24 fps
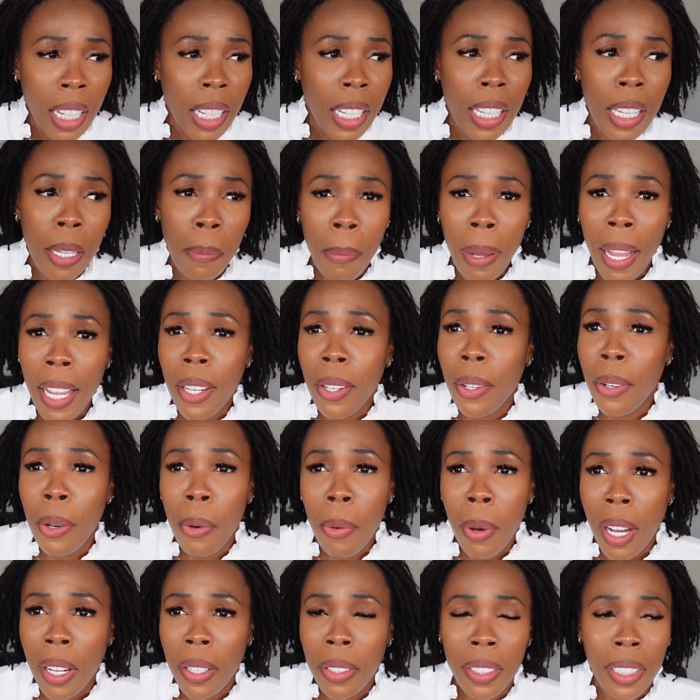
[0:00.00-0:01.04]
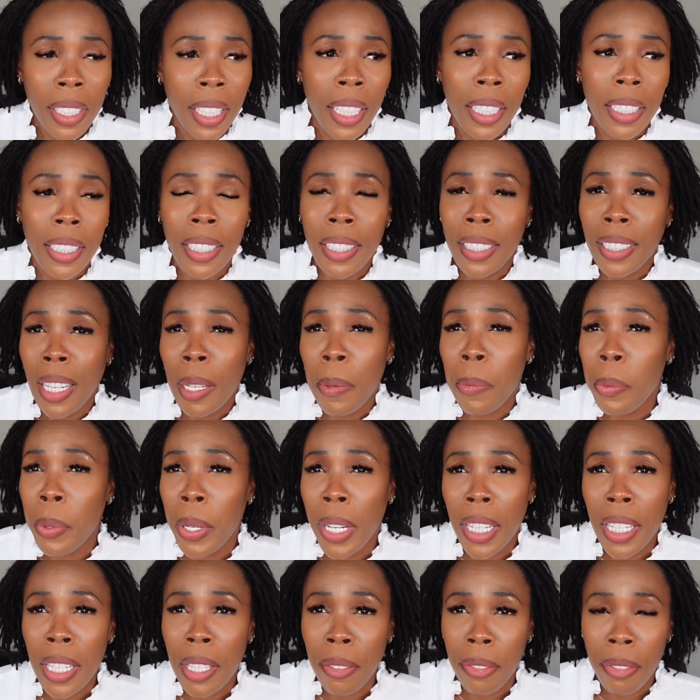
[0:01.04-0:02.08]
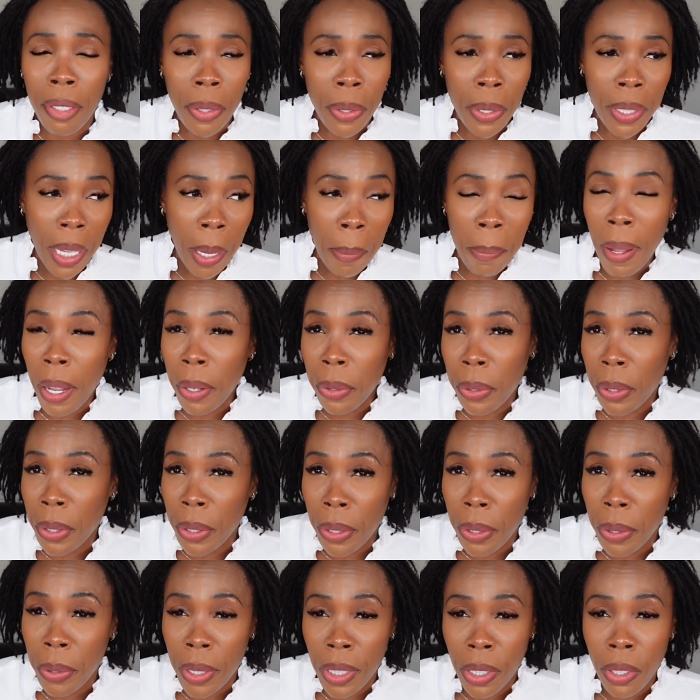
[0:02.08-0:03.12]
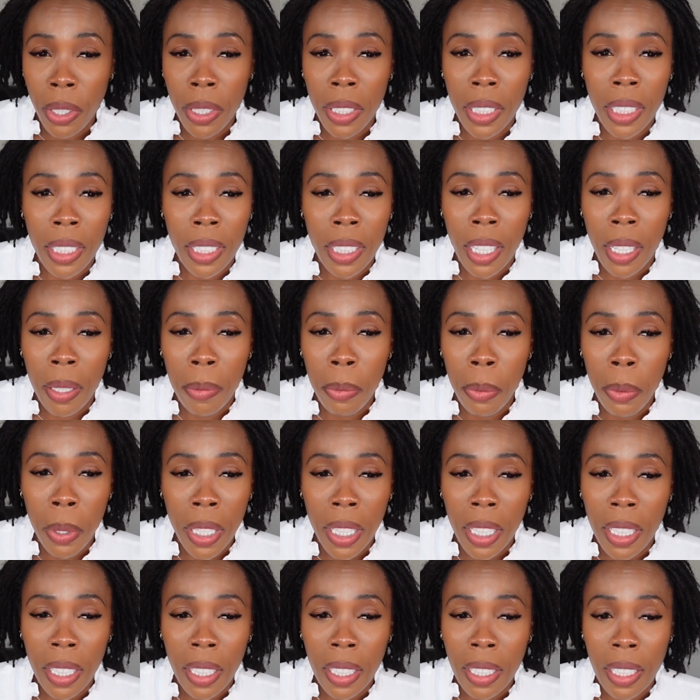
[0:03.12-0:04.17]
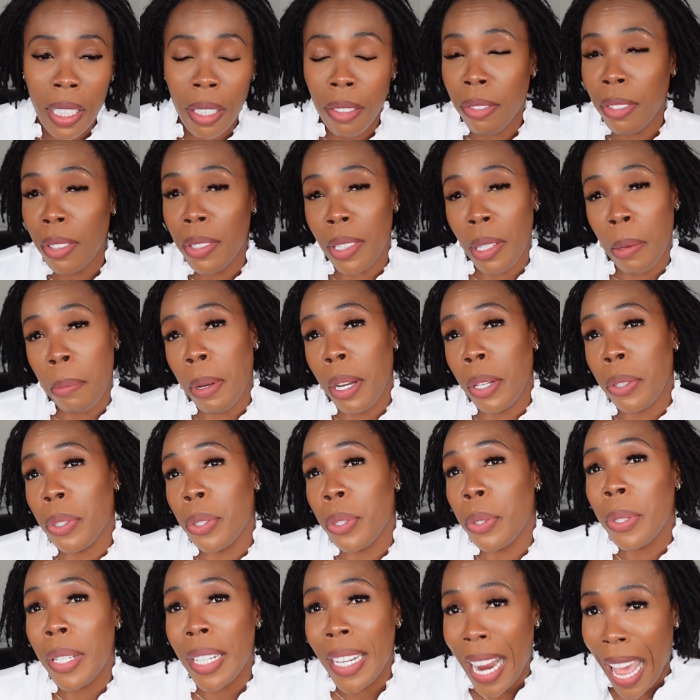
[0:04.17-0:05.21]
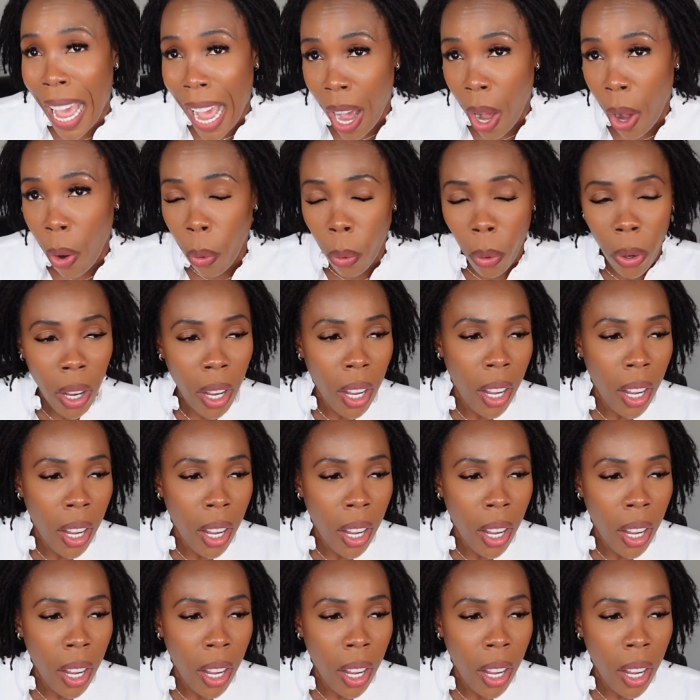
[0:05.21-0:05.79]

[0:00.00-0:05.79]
He might go out and the same way he feels about you is not the same way he feels about you now.